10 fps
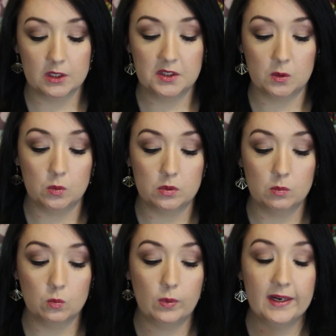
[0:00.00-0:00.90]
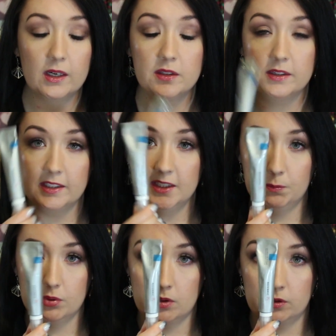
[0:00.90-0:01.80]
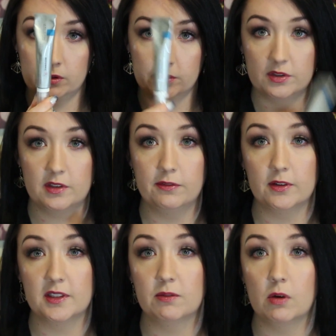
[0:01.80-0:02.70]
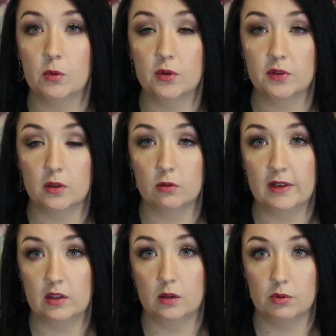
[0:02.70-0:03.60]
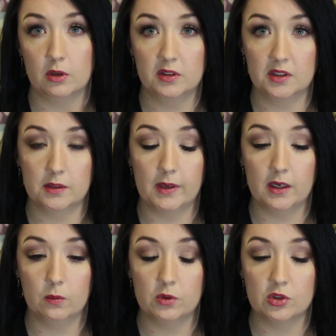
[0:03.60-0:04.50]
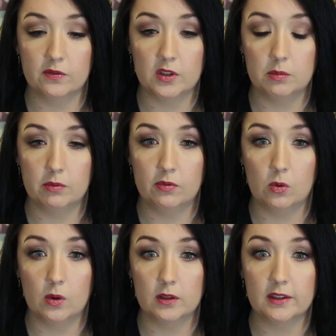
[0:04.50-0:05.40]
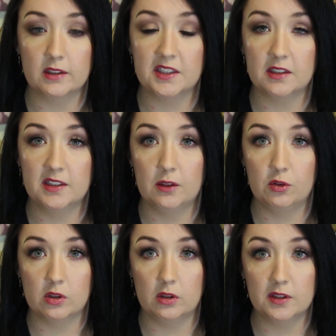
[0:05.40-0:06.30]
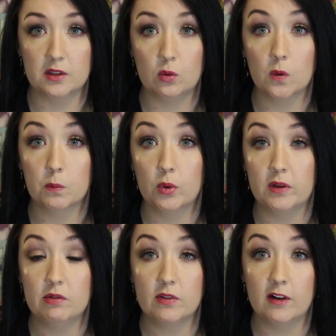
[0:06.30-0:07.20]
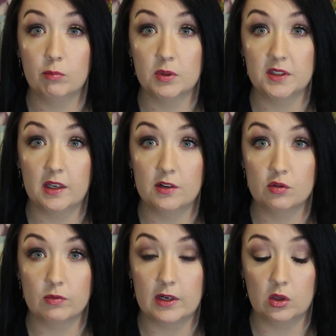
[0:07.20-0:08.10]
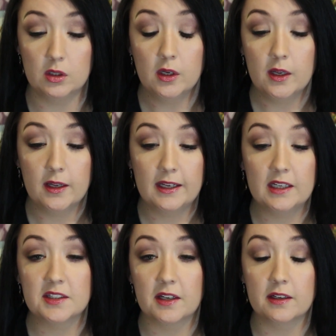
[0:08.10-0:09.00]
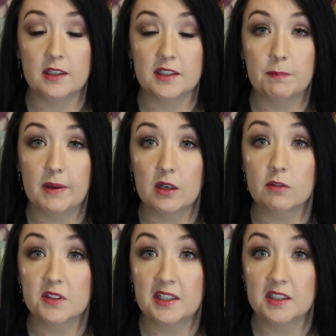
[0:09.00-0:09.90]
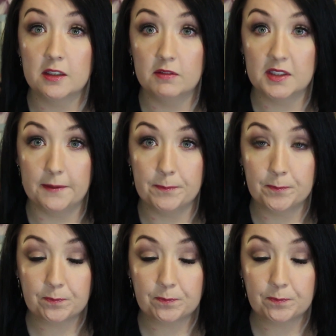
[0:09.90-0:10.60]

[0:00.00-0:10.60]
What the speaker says: So where this product differs from other retinol products on the market, which I've used before, like the SkinCeuticals 0.5% retinol, is that it's better for sensitive skin.